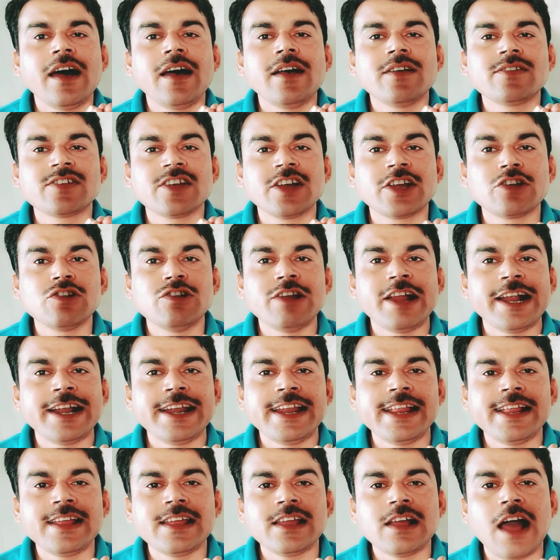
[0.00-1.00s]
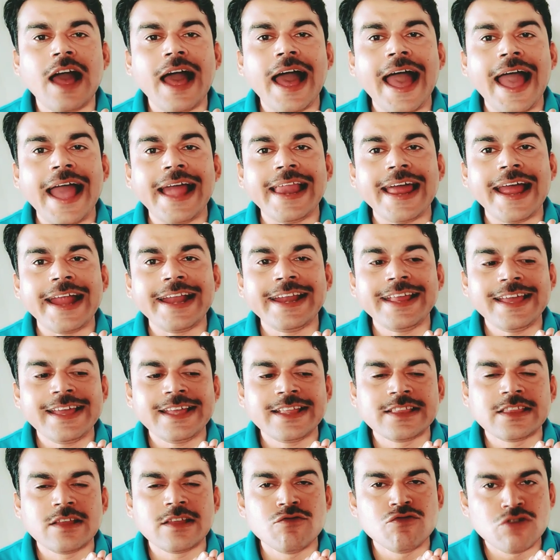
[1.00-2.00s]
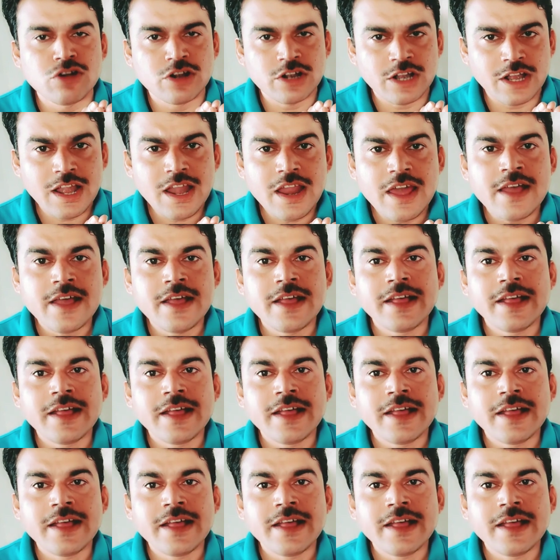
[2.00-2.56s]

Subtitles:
circulating, highlighting in the world.